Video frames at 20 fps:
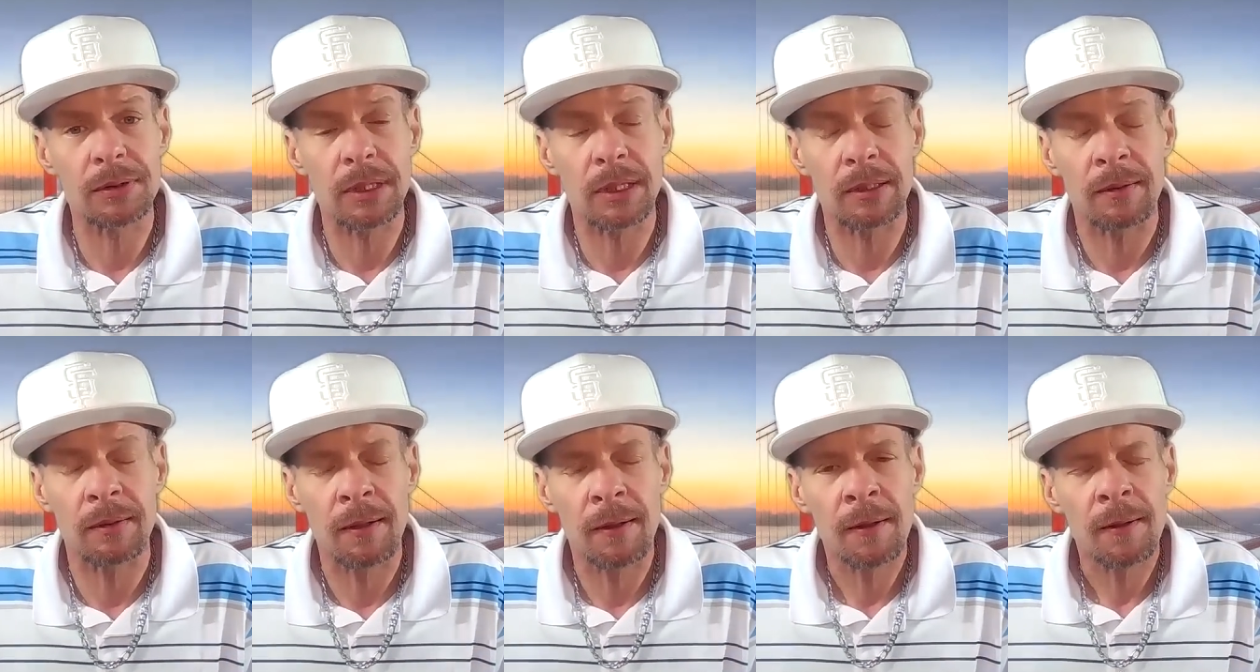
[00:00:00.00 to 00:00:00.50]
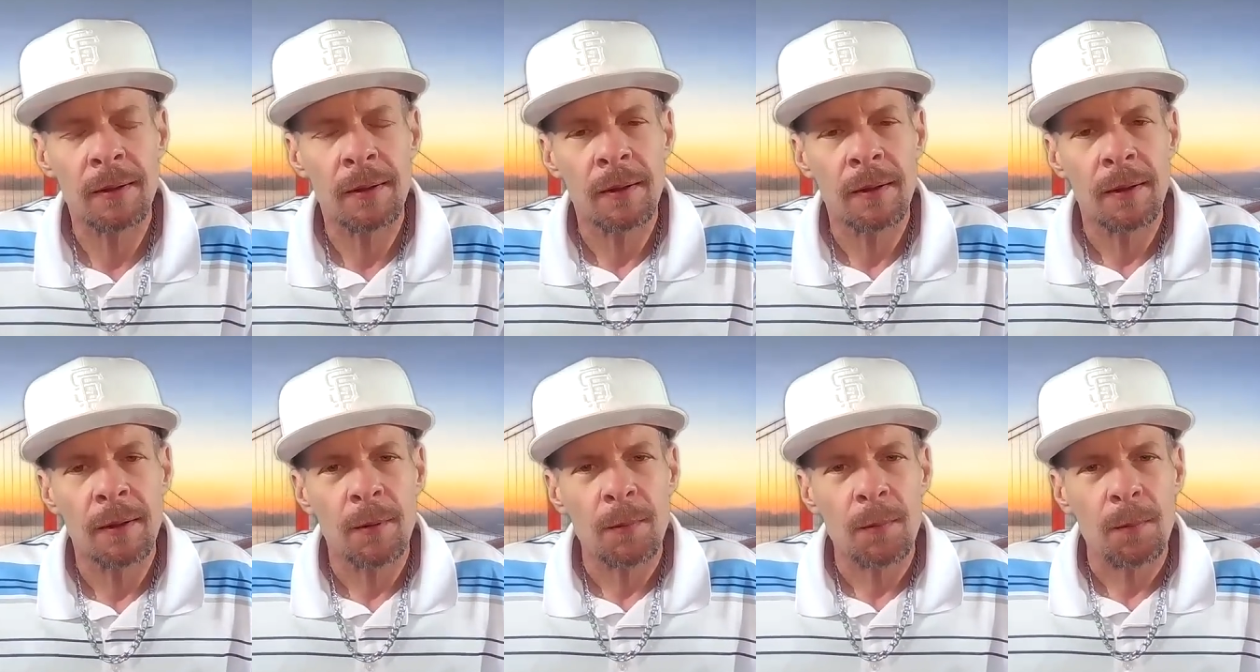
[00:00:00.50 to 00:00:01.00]

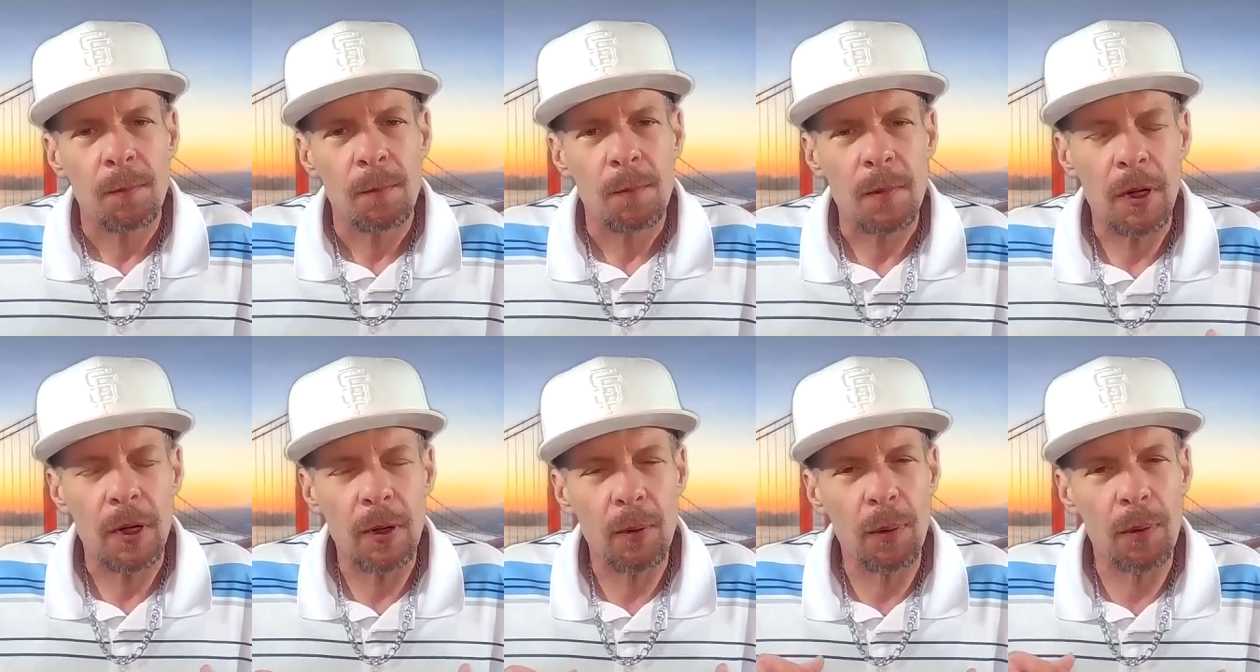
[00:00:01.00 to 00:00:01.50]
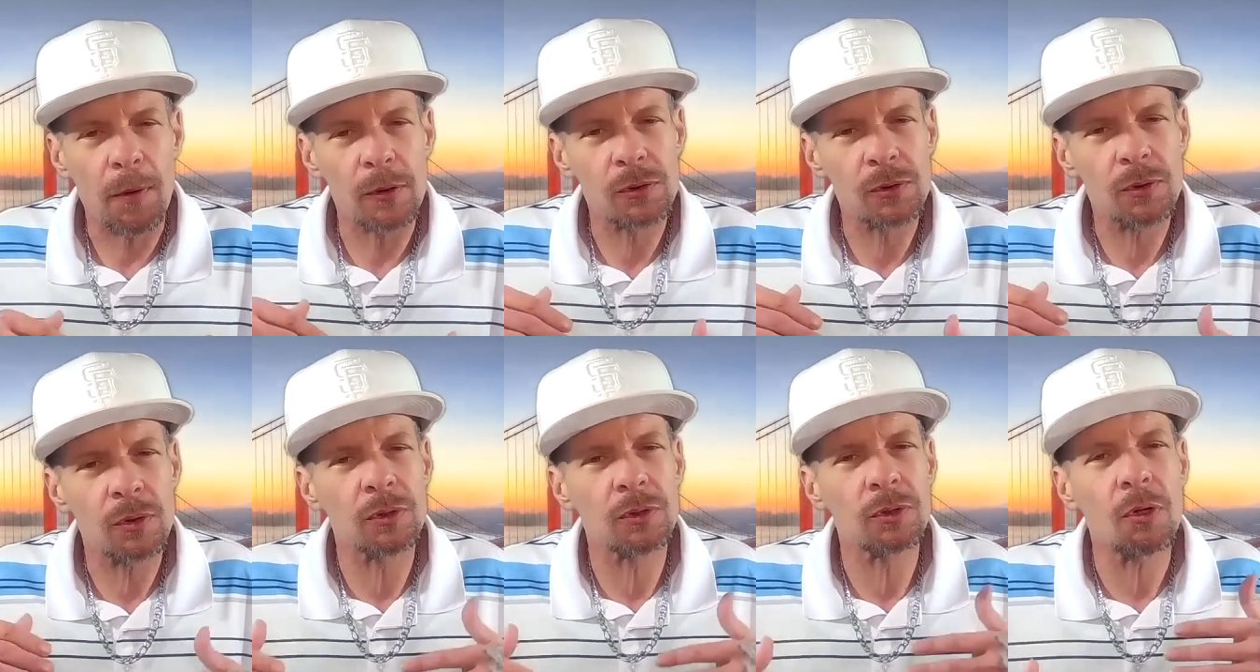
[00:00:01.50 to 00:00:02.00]
And so
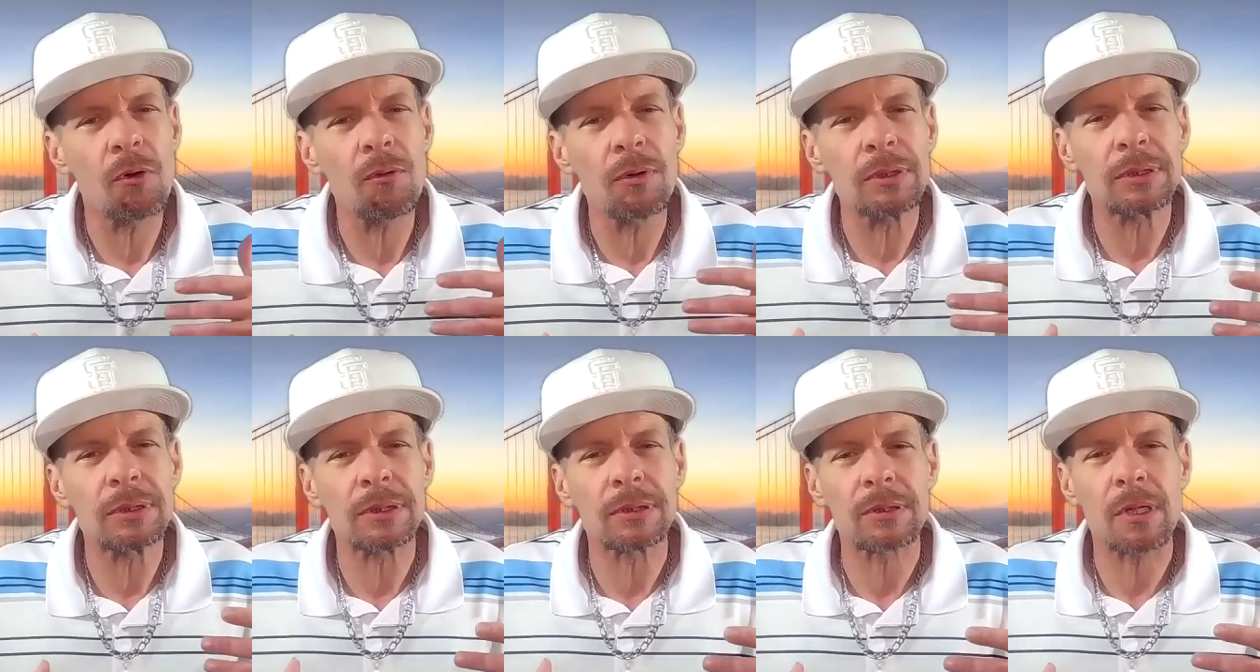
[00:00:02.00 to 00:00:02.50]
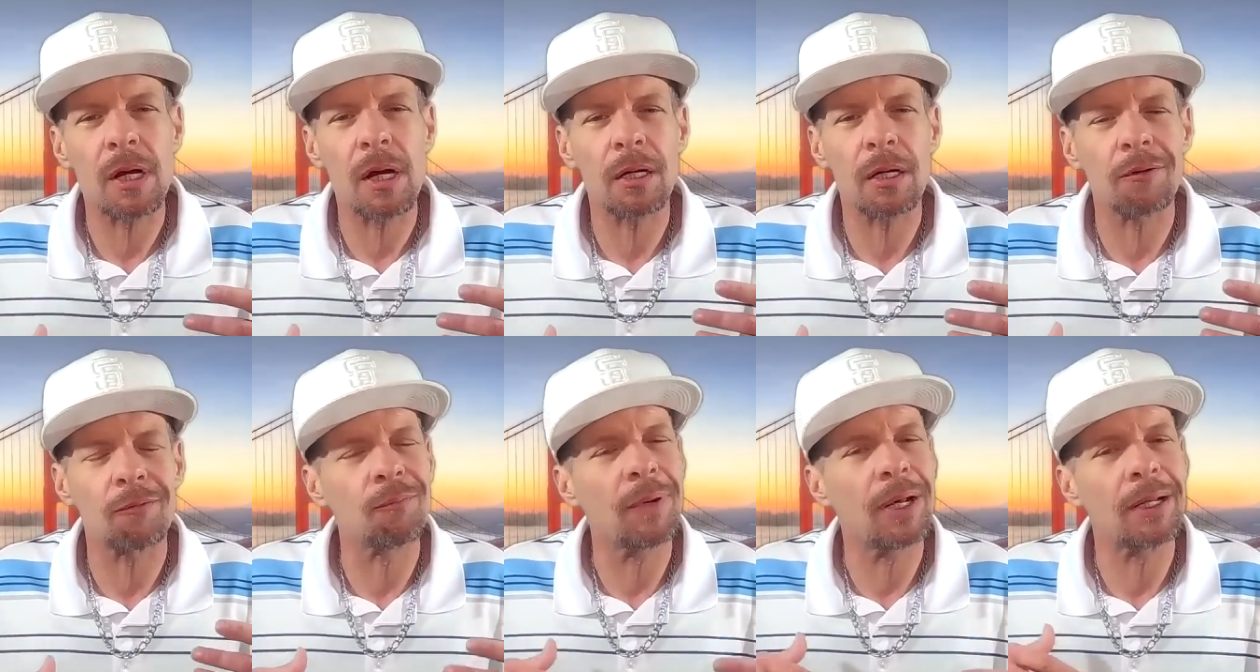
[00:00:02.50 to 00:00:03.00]
there's always this talk
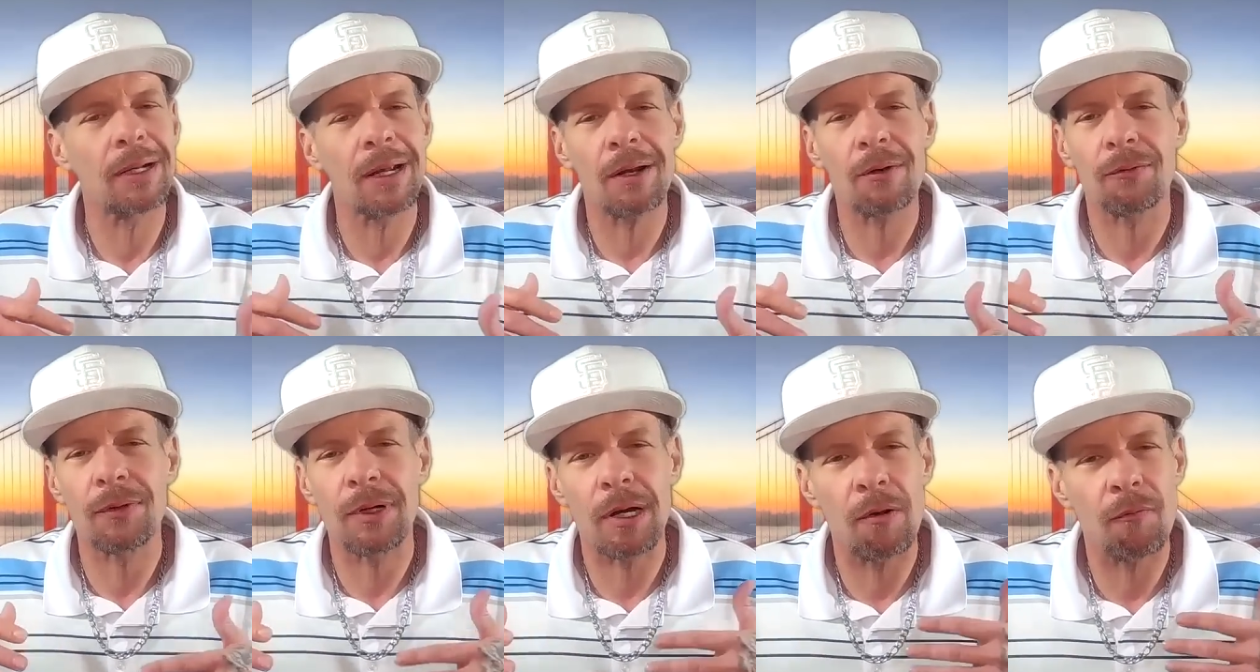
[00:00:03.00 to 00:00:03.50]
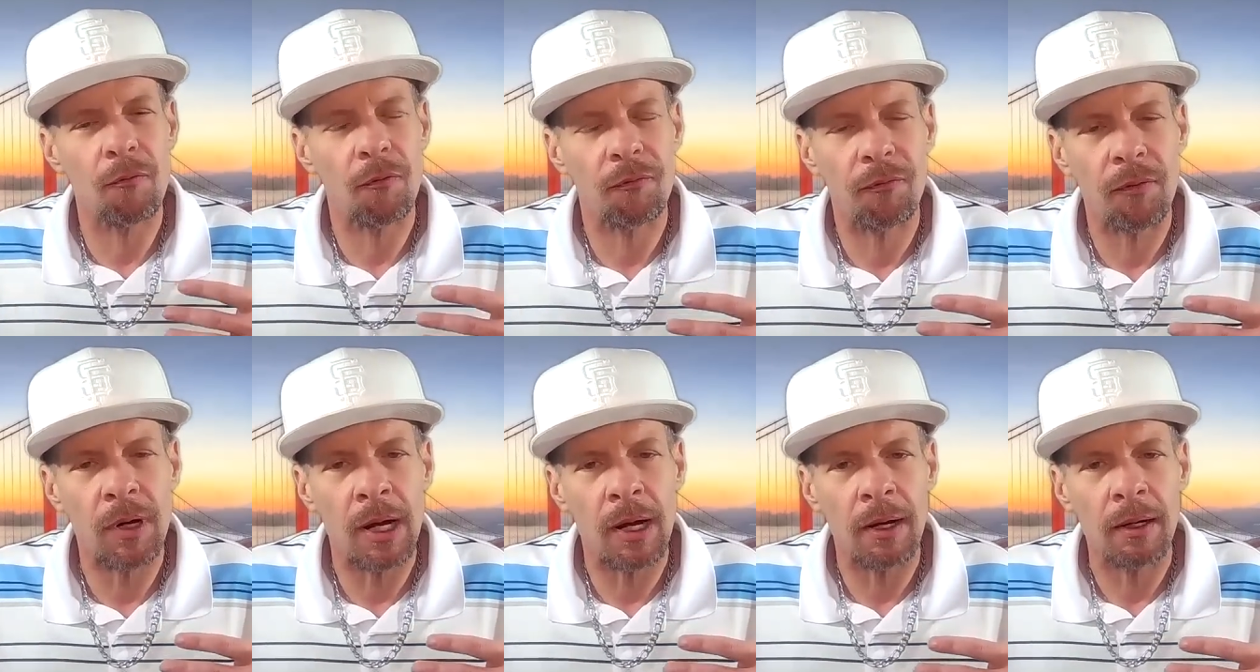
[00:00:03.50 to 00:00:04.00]
of, man, that'll never
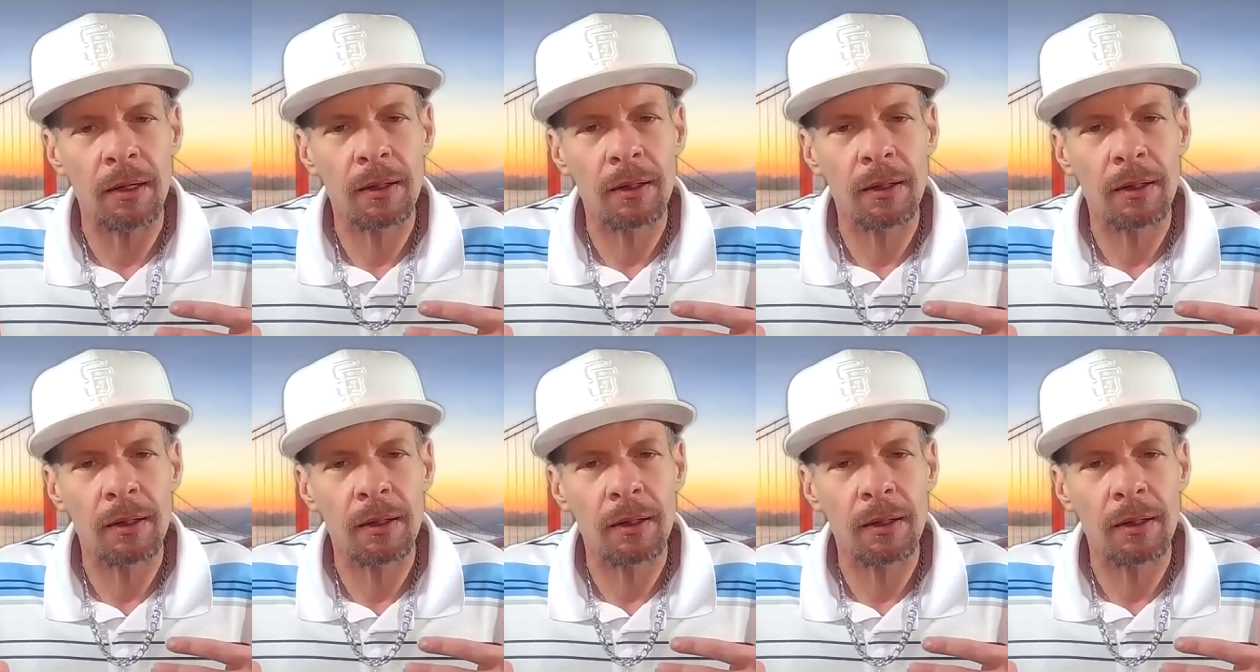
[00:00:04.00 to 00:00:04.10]
fly.